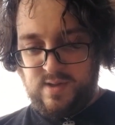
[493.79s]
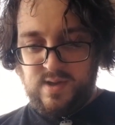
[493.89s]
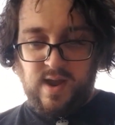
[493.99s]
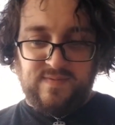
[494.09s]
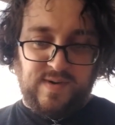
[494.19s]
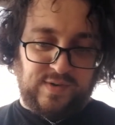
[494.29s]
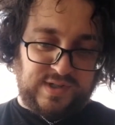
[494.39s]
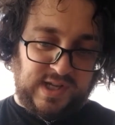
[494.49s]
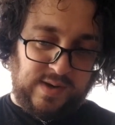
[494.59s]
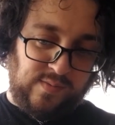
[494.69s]
I've never
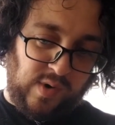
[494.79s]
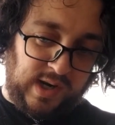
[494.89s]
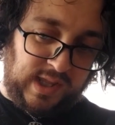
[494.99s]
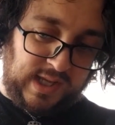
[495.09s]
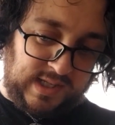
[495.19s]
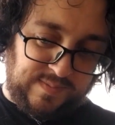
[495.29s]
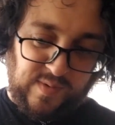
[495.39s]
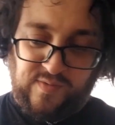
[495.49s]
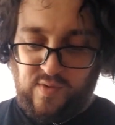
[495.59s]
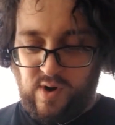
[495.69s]
seen one of these
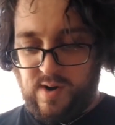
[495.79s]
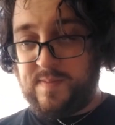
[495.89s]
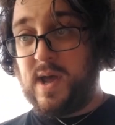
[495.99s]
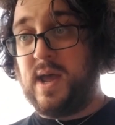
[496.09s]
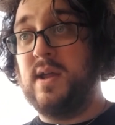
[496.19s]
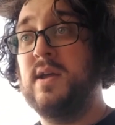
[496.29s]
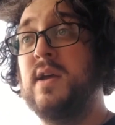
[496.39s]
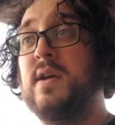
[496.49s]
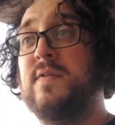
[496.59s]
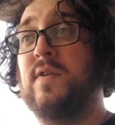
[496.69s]
before, but
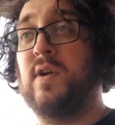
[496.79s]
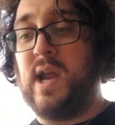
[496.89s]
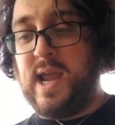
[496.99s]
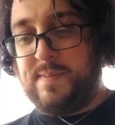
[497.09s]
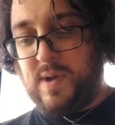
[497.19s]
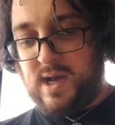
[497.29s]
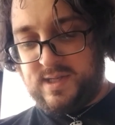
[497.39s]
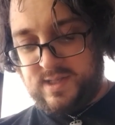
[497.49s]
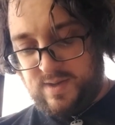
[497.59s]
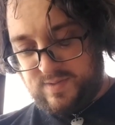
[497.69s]
for
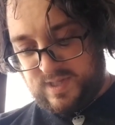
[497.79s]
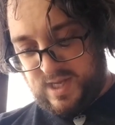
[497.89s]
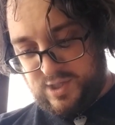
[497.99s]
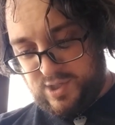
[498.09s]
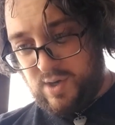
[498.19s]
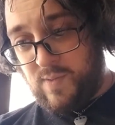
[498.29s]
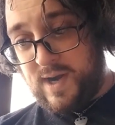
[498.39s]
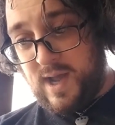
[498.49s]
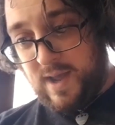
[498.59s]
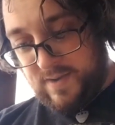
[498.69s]
$8 I was like, sure, why not?